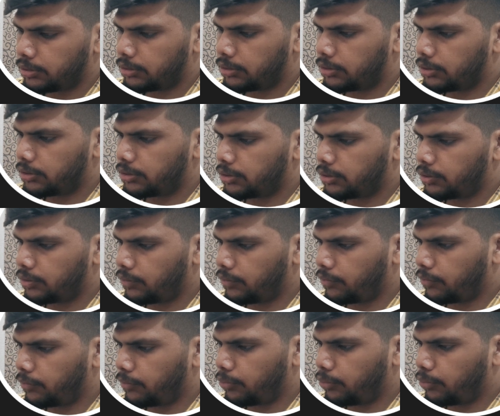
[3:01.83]
0
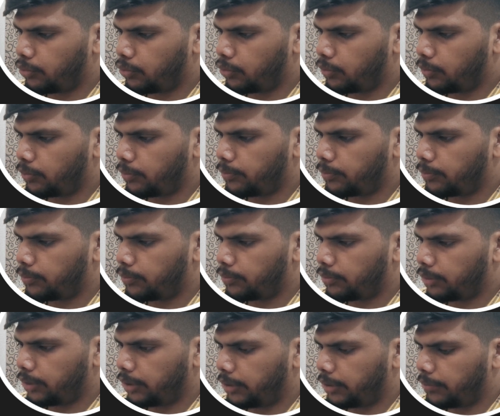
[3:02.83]
from top
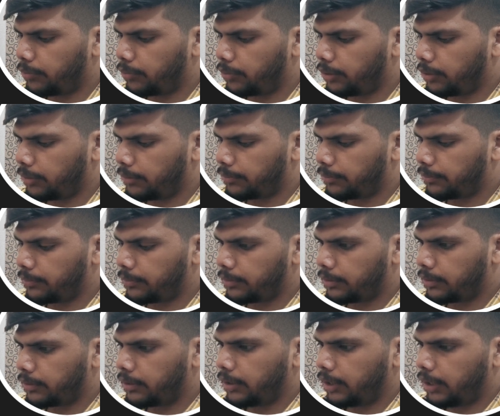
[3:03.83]
and bottom
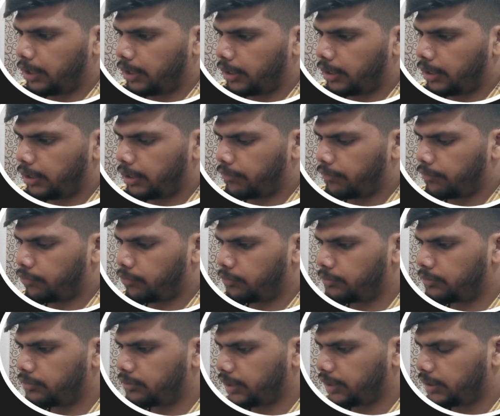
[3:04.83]
and 10
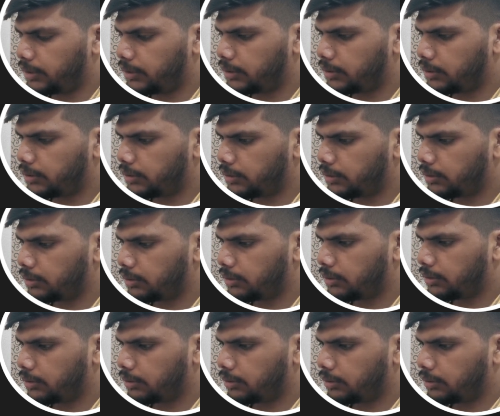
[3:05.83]
from sides.
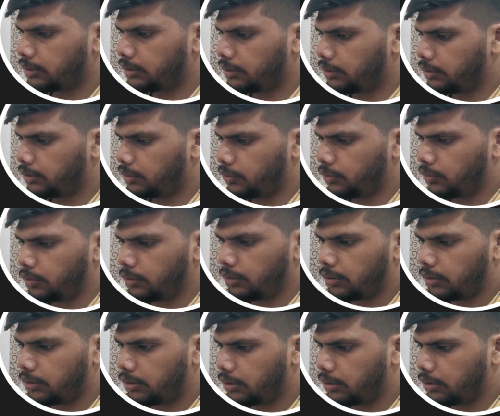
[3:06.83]
Cool.
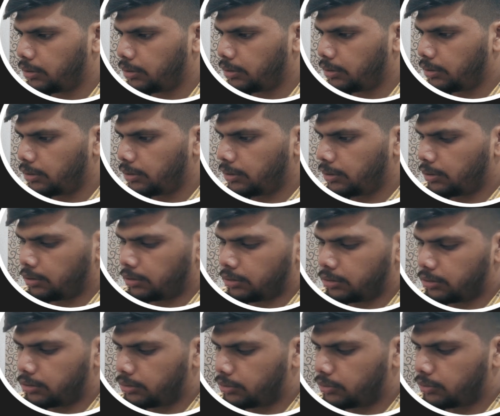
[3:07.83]

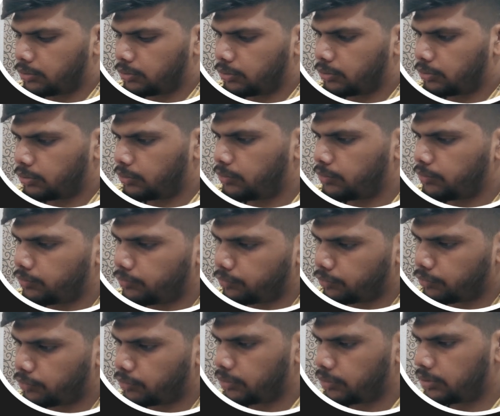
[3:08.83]
Also
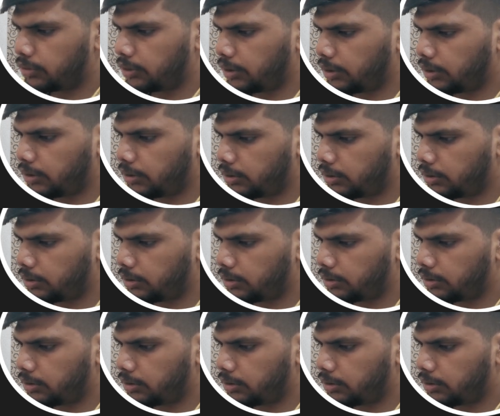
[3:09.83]
font size,